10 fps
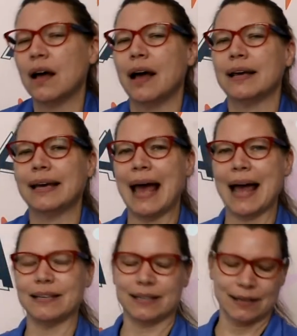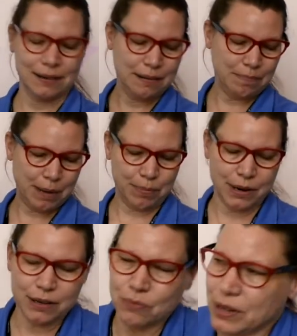a Cat by
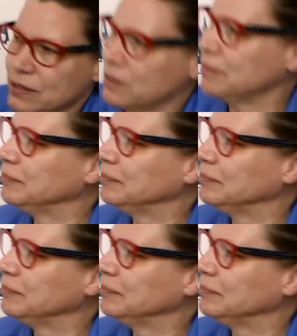Brendan Wenzel.